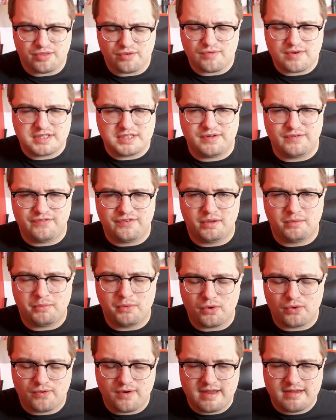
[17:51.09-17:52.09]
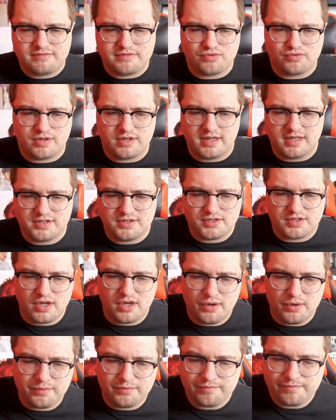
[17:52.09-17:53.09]
rest of Fillmore Graves, really.
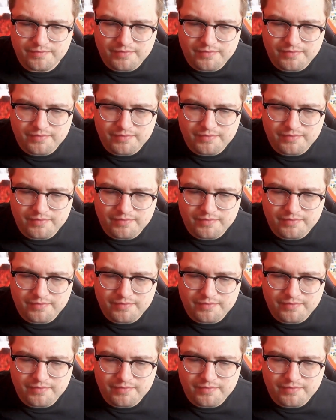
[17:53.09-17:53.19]
So